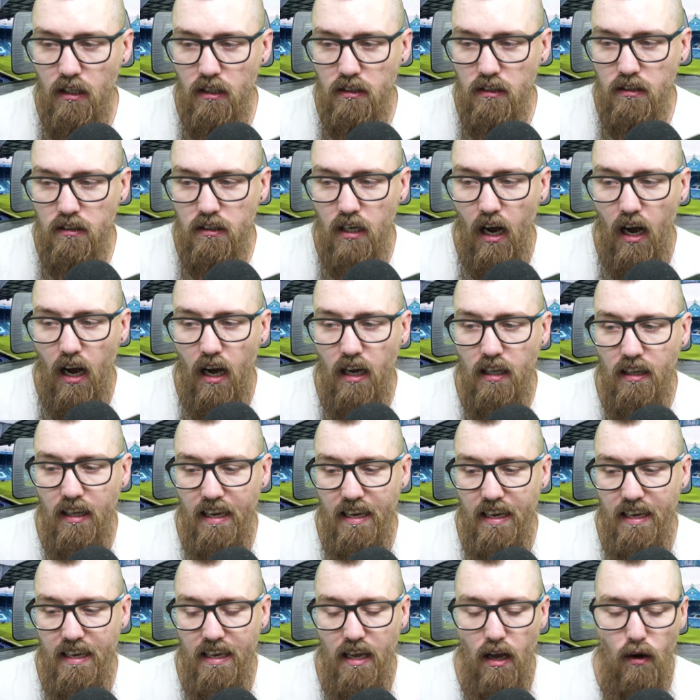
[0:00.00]

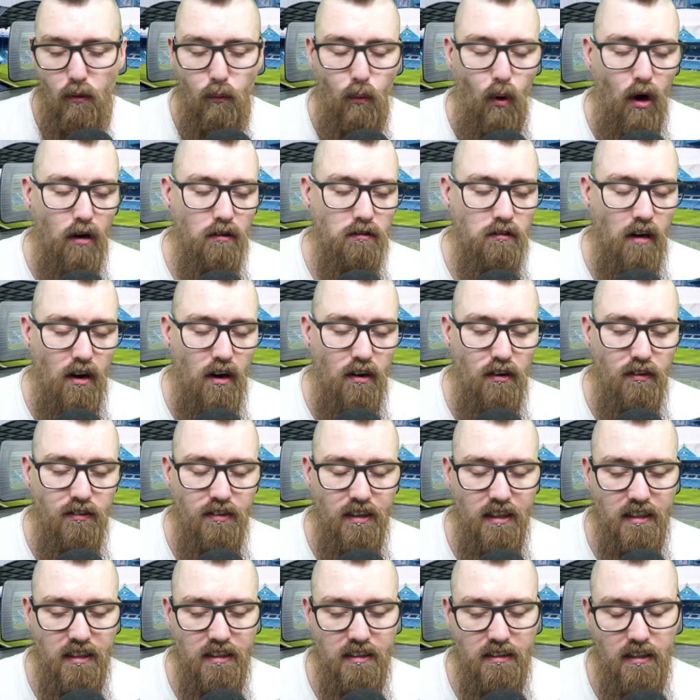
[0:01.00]
One
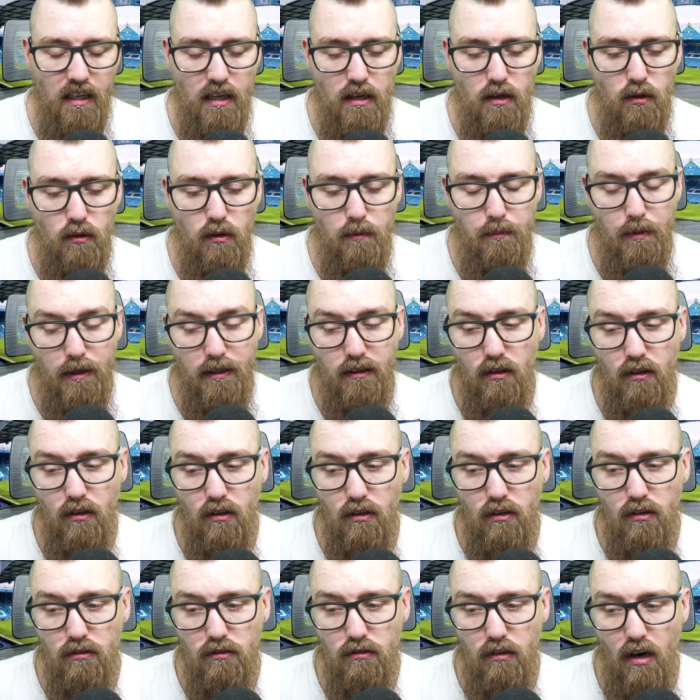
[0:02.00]
Rovers, who's a
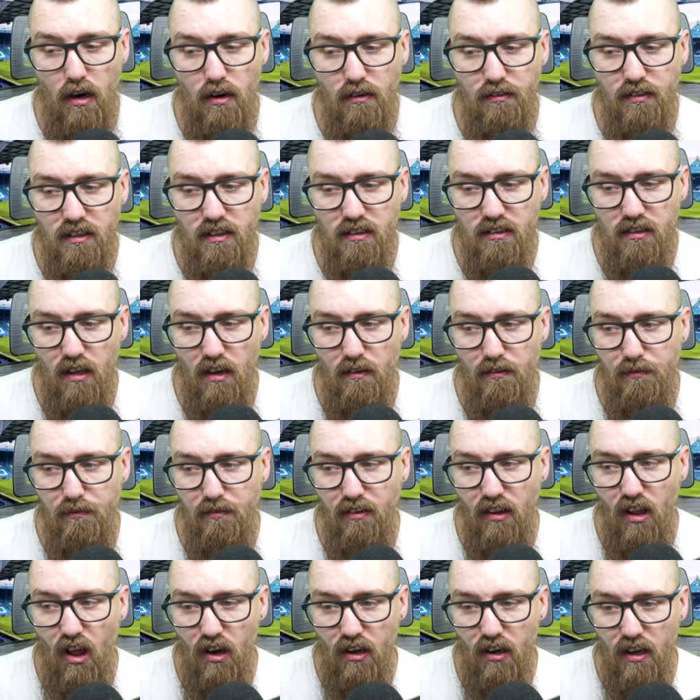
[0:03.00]
Bristol Rovers
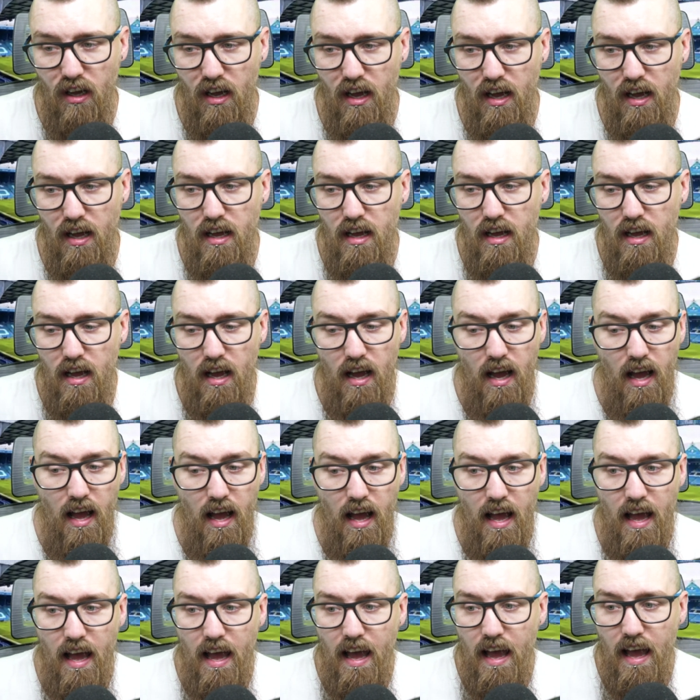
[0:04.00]
vlogger,
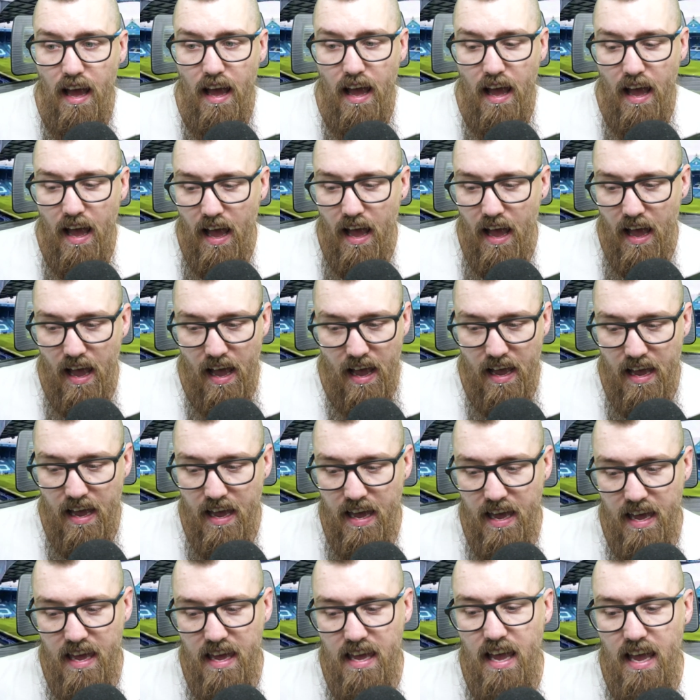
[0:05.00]

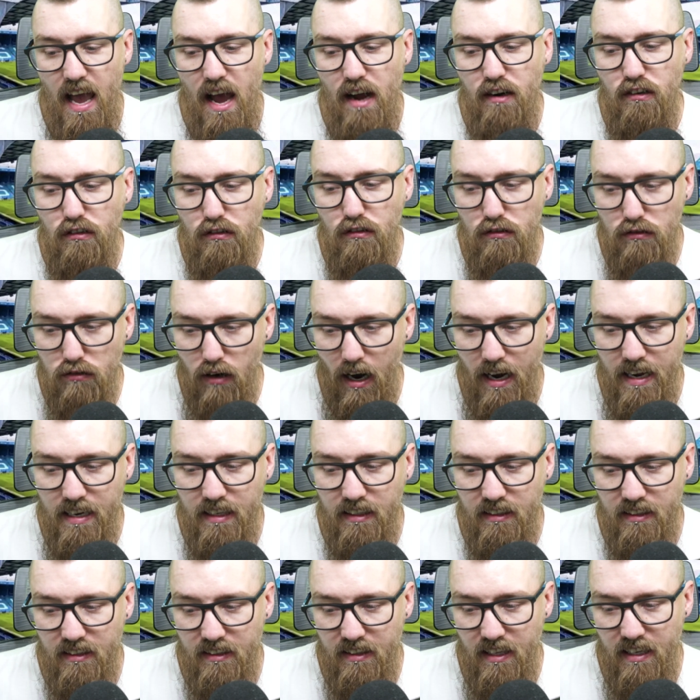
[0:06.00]
he
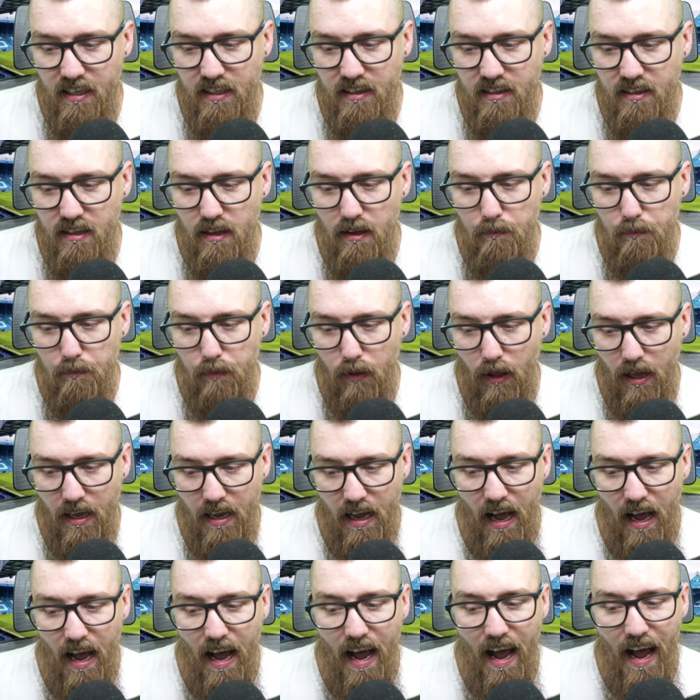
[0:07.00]
rates this
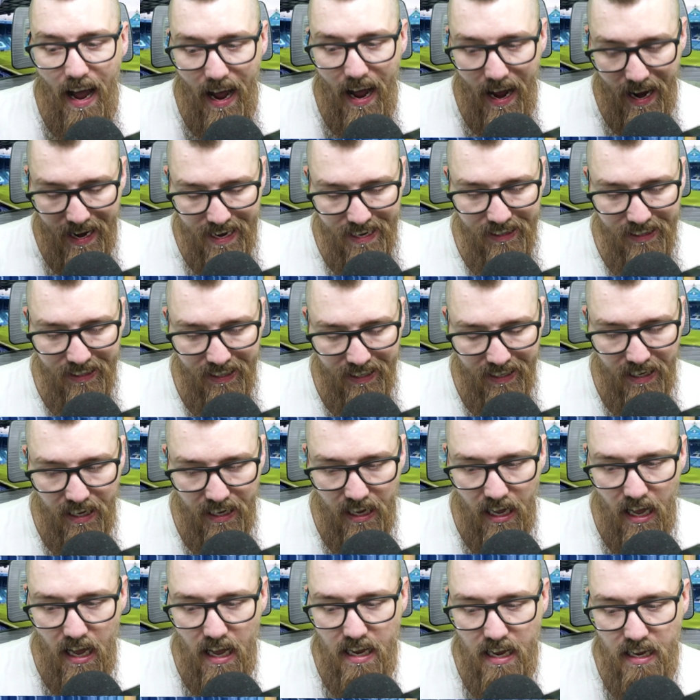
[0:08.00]
player highly.
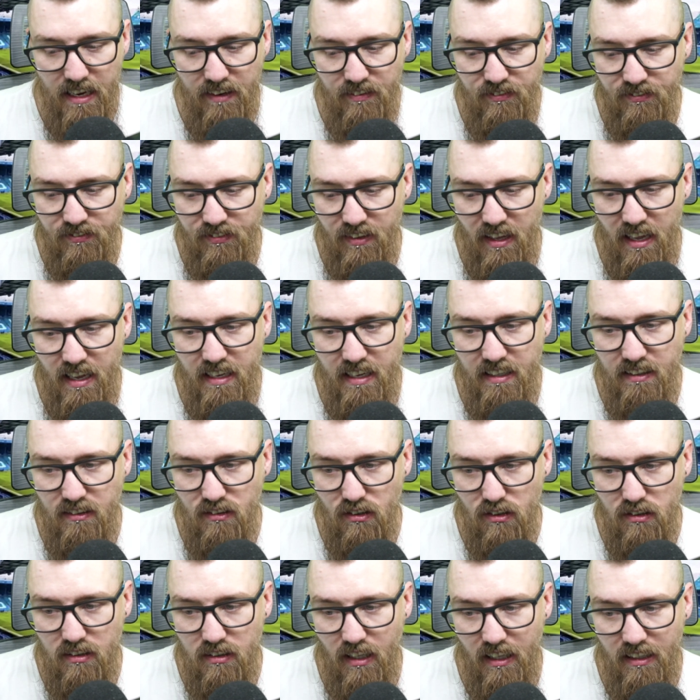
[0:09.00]
He
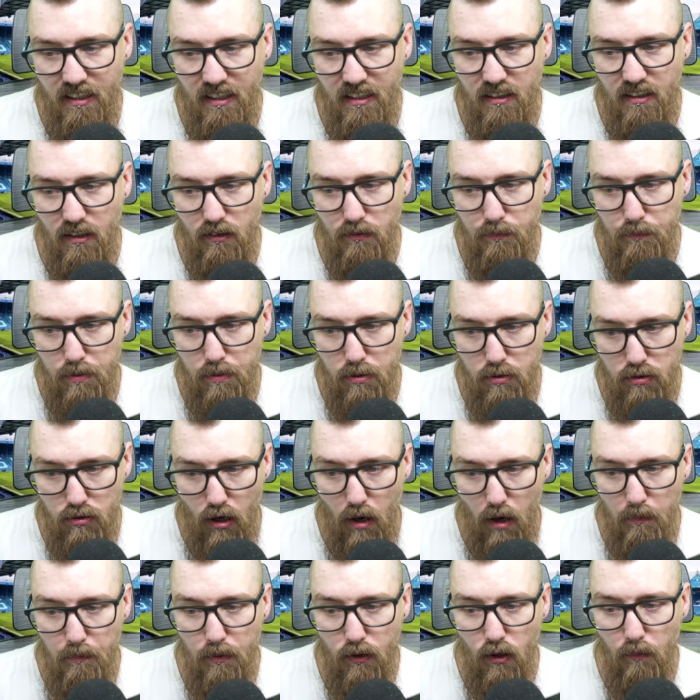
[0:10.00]
just said he's a
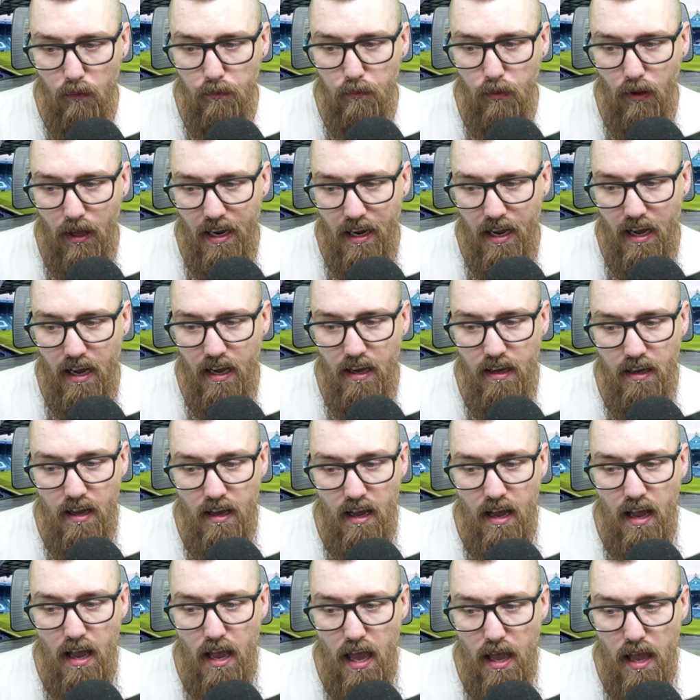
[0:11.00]
proper good player.
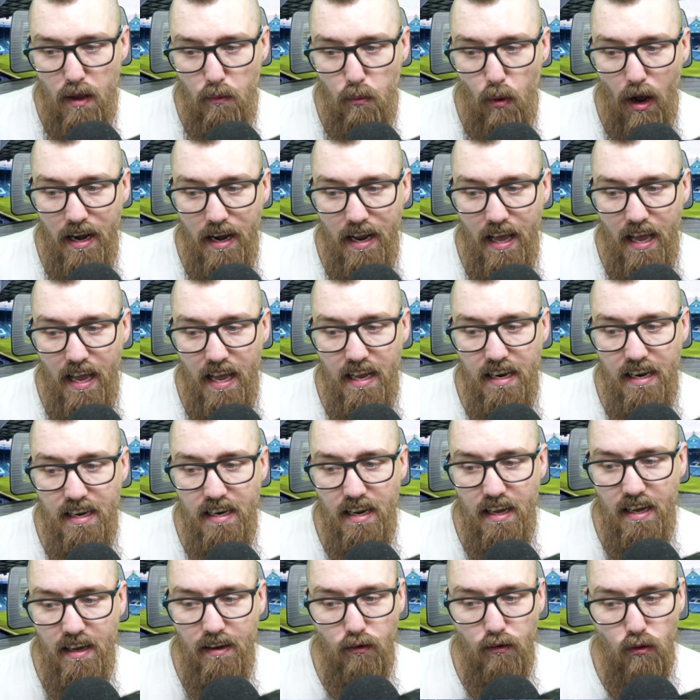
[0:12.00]
He went
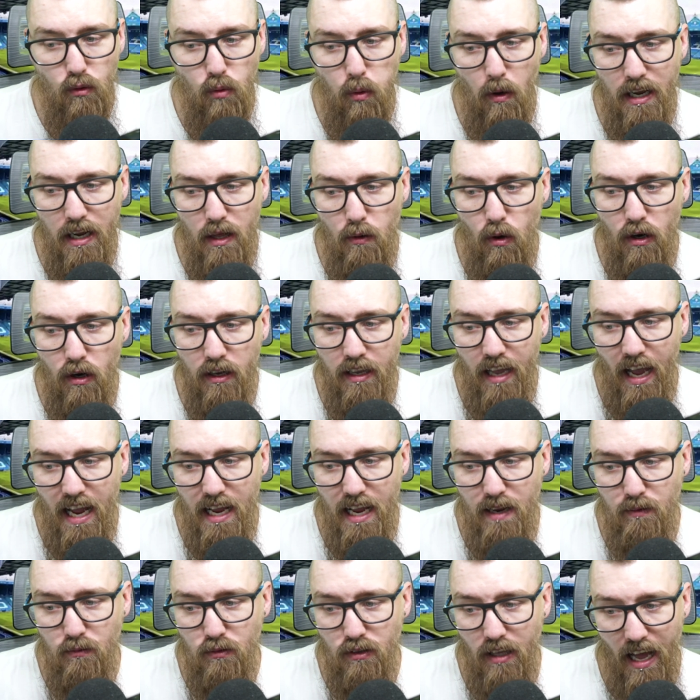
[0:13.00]
in 21
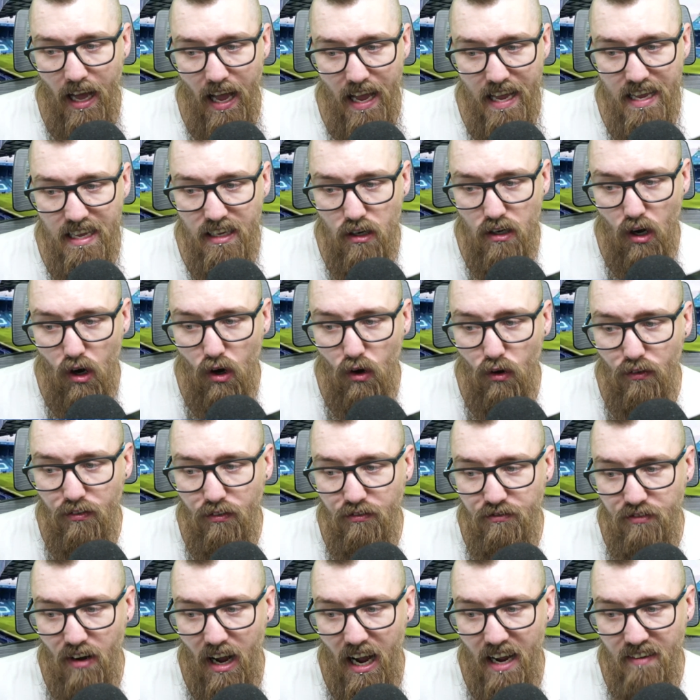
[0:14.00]
games, 8 goals,
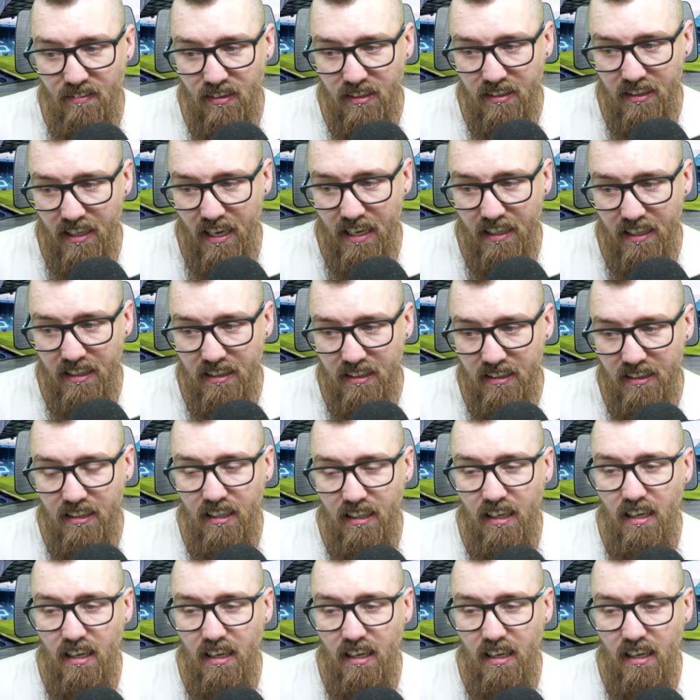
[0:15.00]
5 assists.